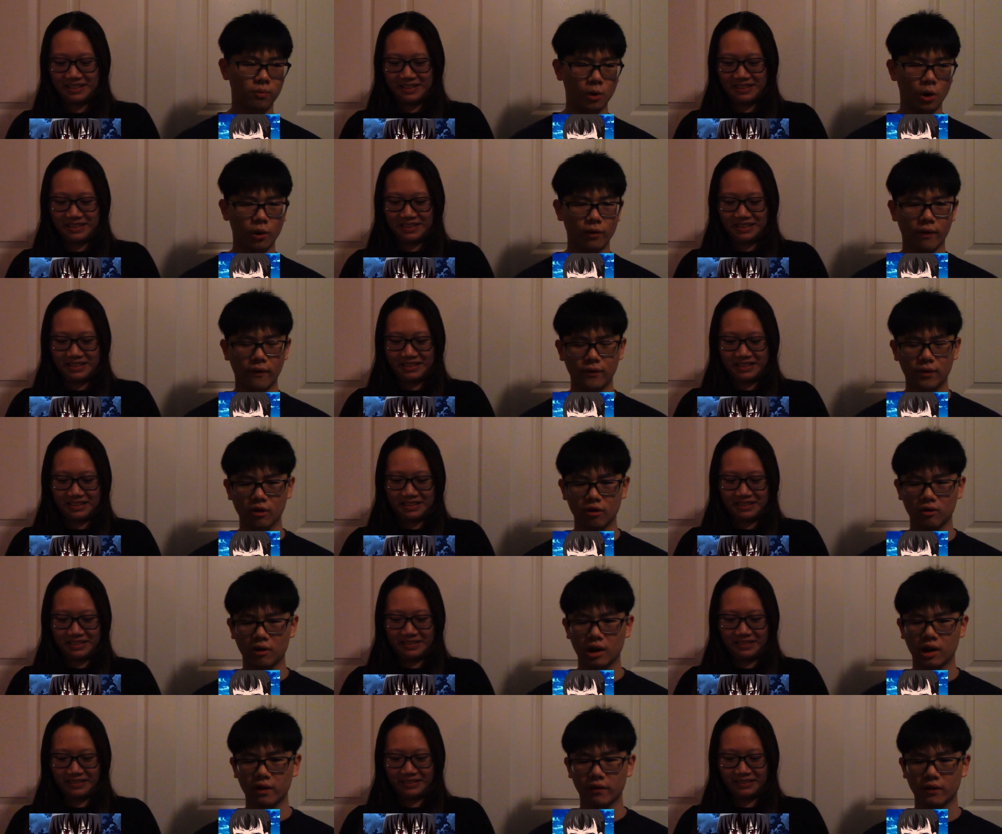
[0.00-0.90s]

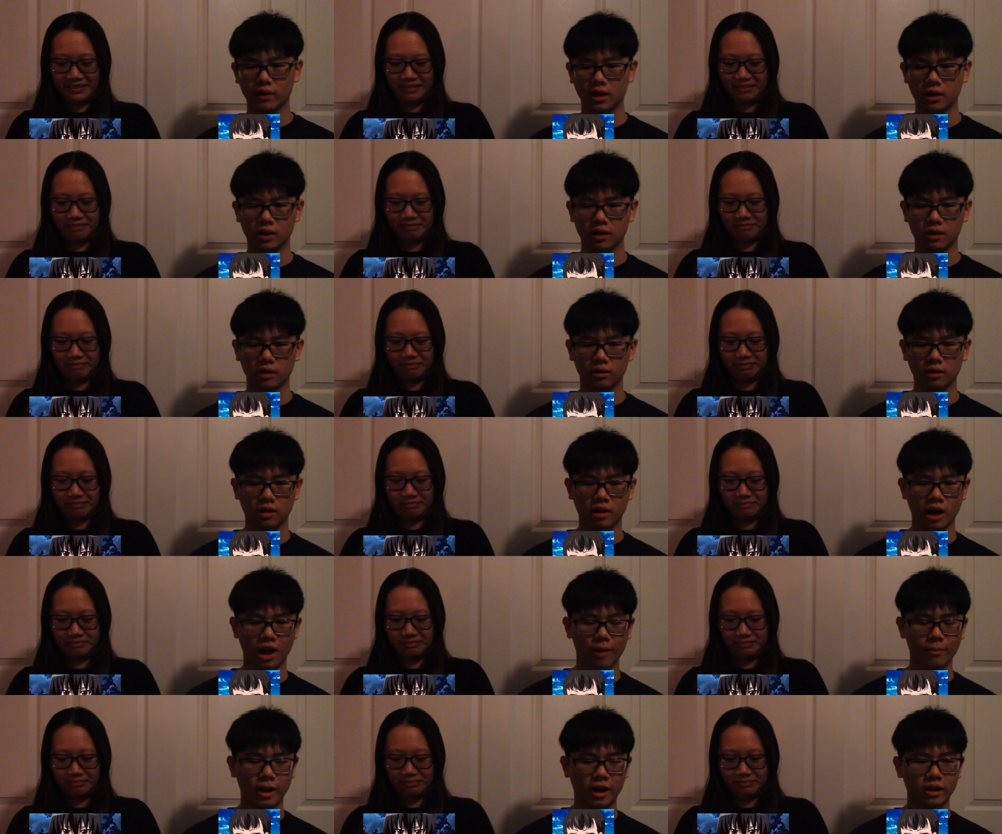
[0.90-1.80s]
Speaker 1: overview of uh,
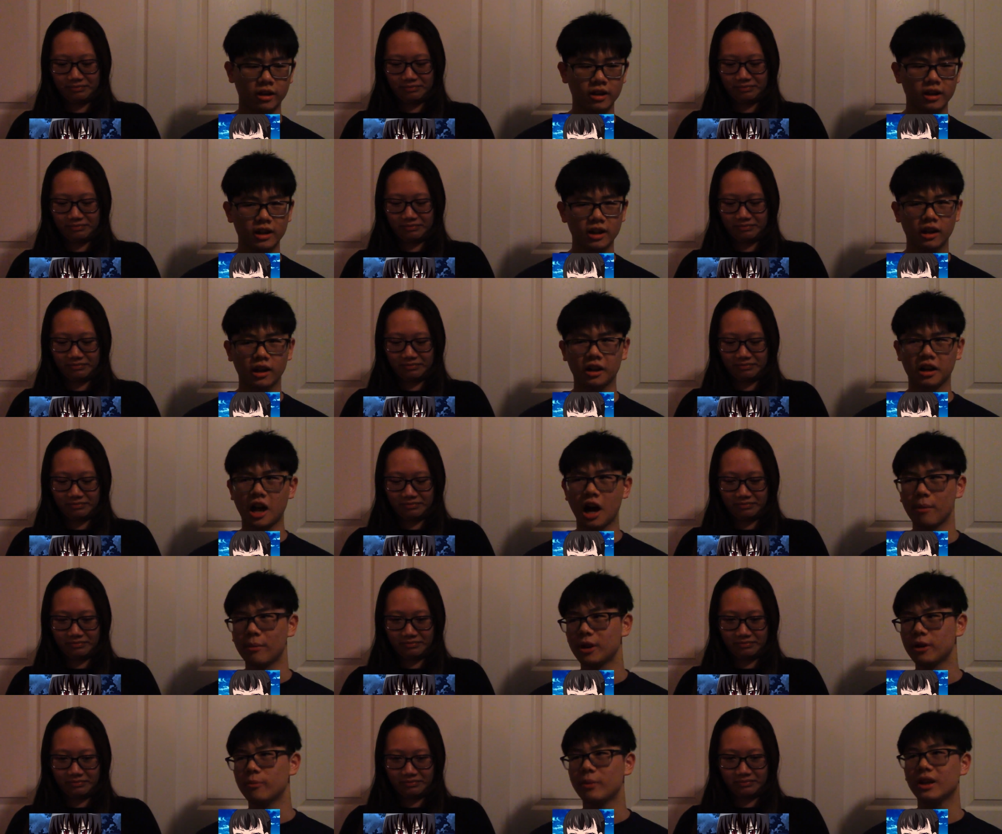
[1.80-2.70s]
Akame.
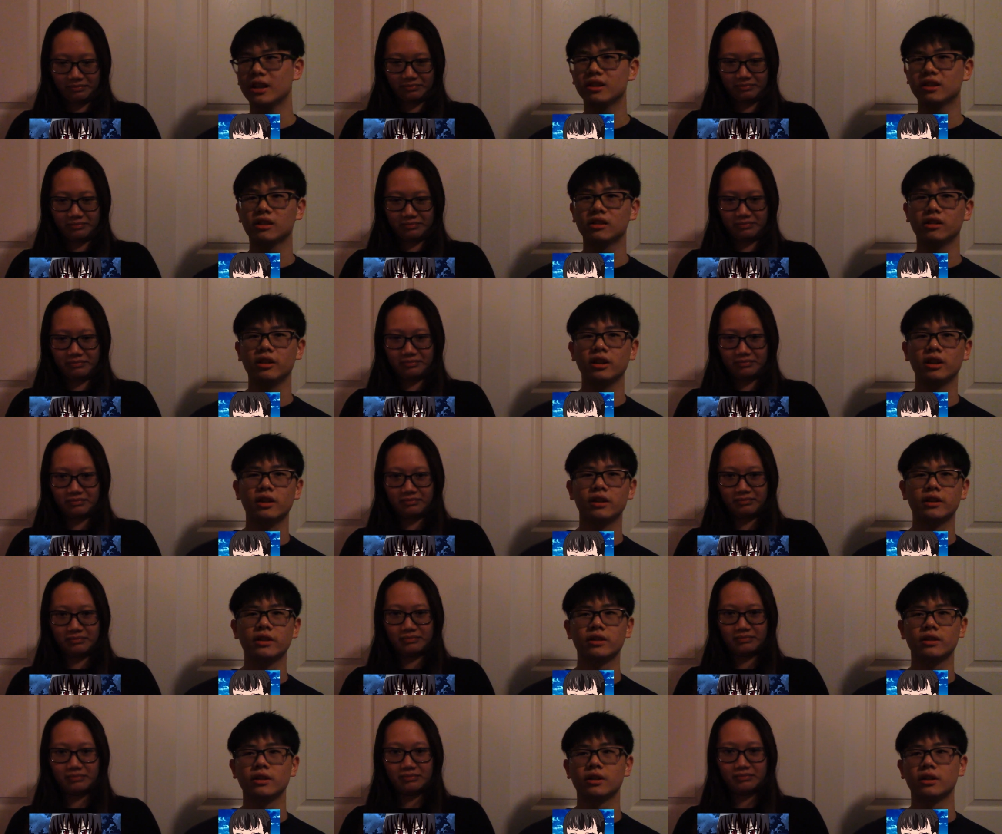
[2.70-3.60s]
Akame basically
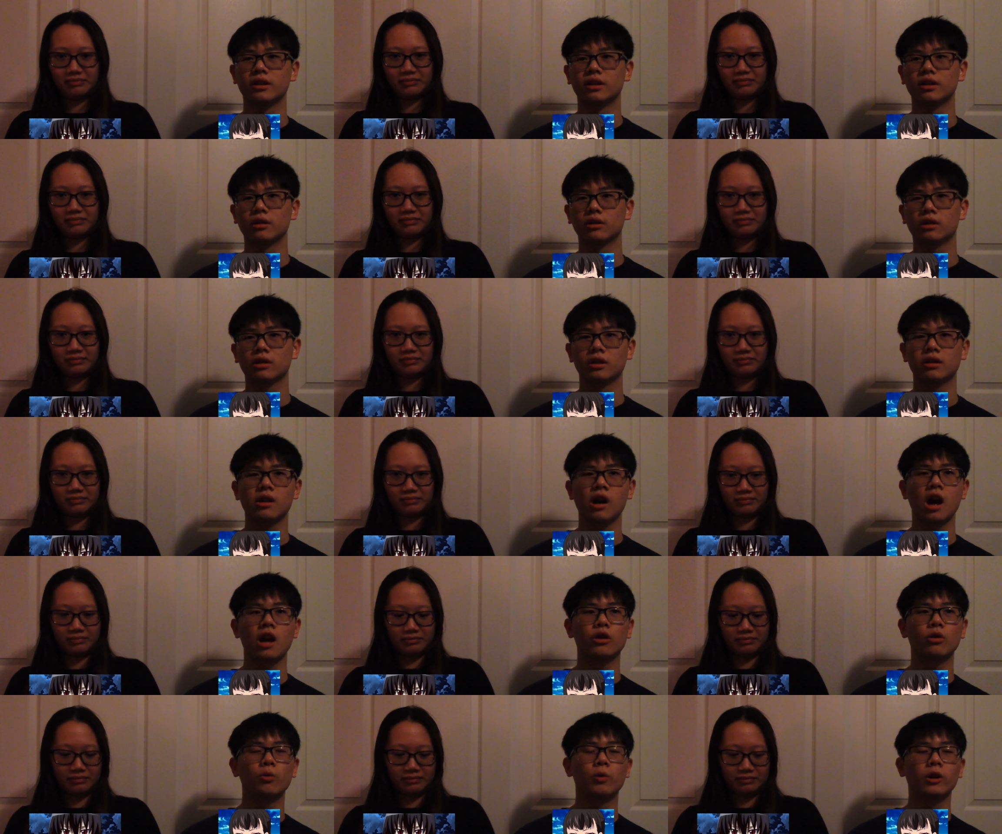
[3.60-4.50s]
is a
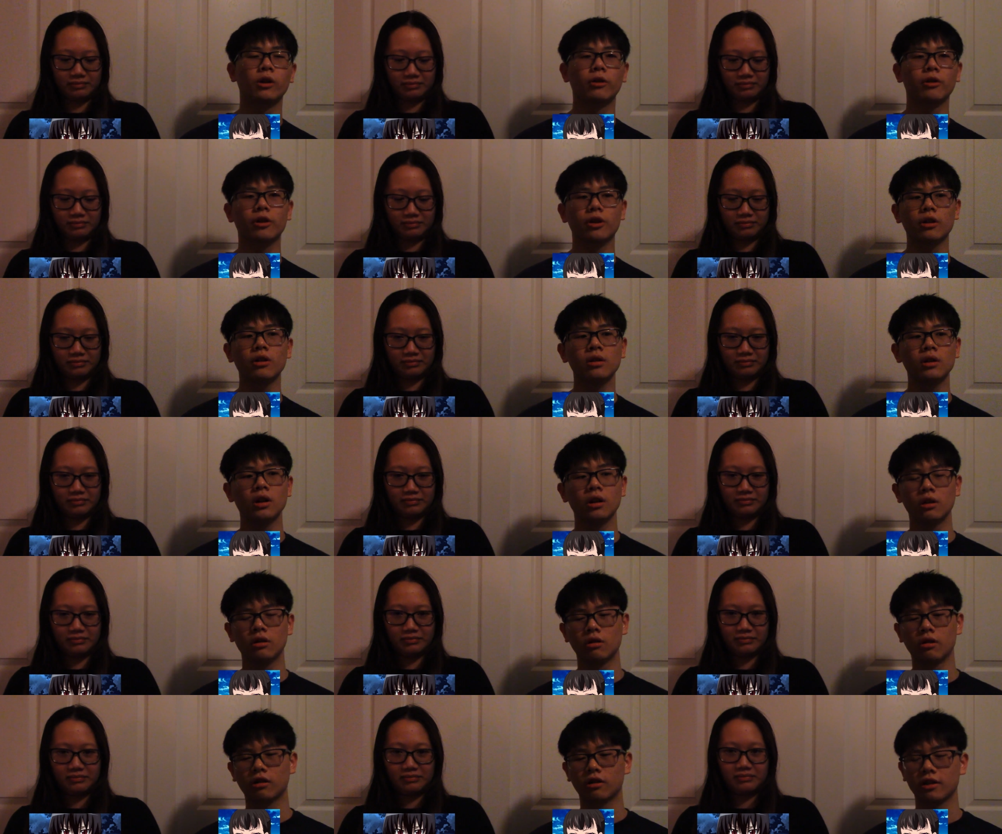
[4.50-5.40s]
katana wielder.
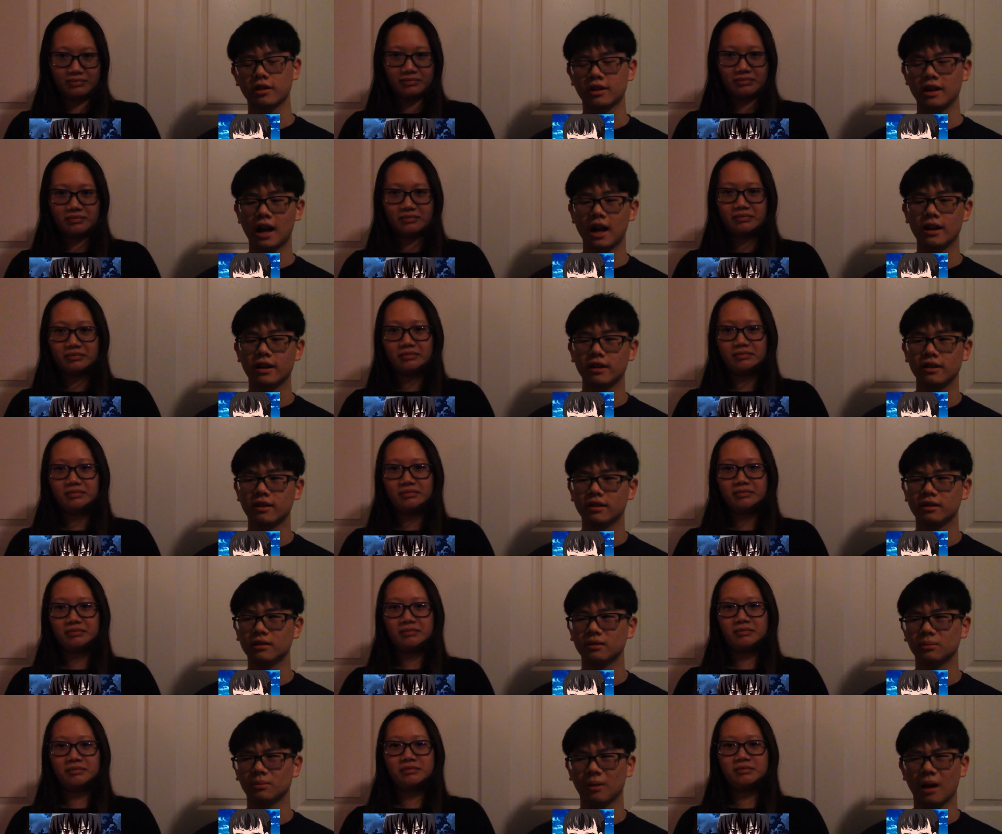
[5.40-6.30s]
Her
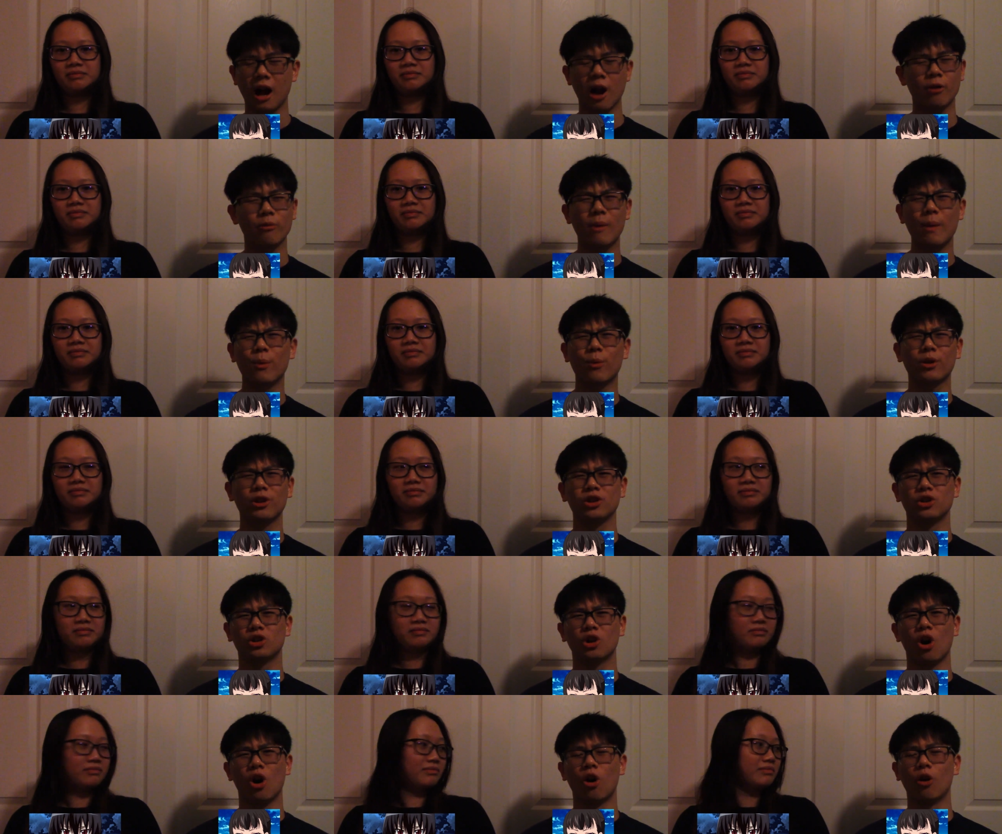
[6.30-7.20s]
katana, I don't remember what
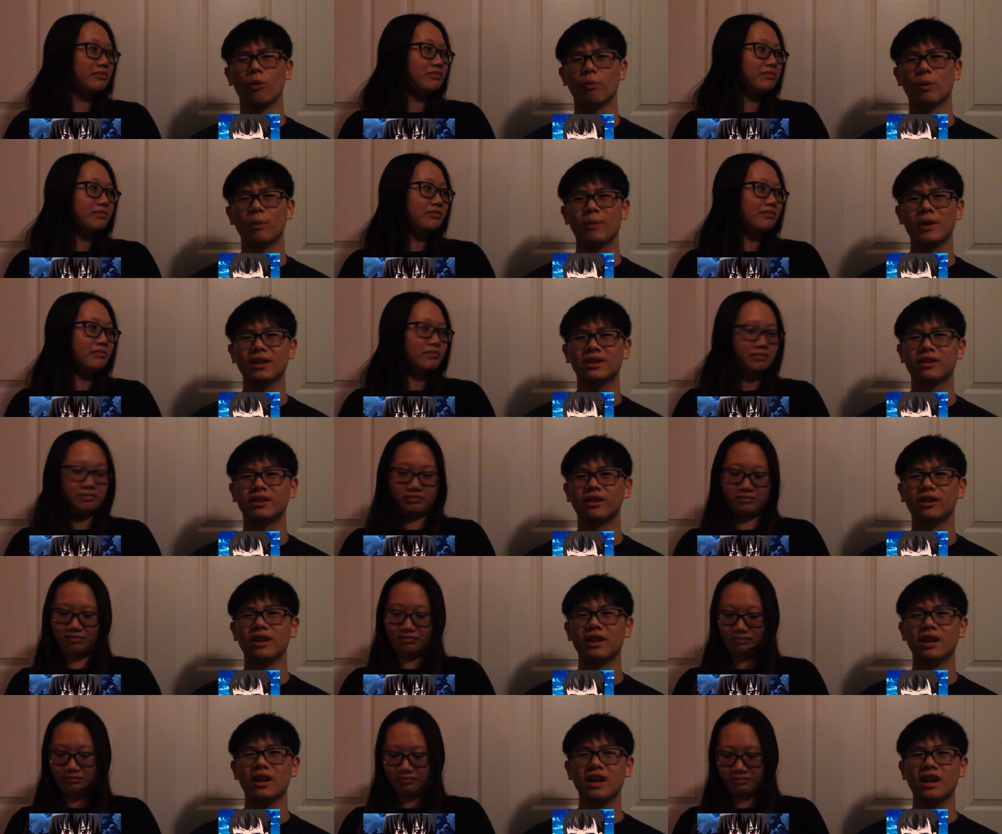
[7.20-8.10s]
it's called, but
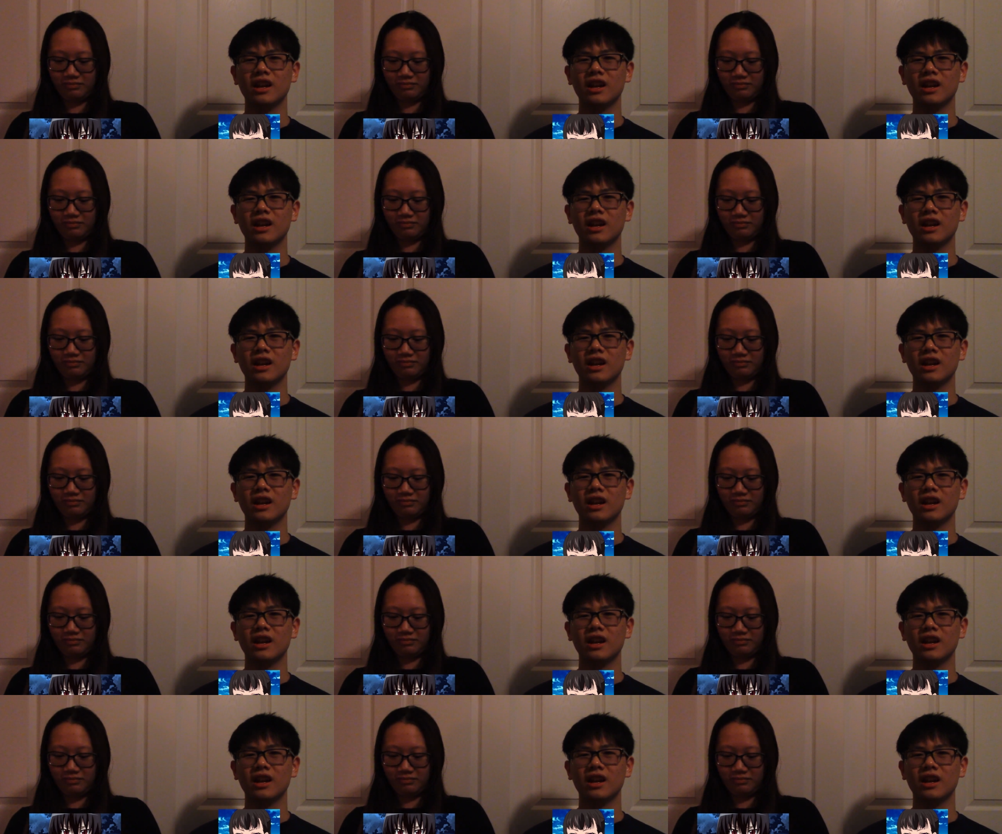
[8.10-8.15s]
basically,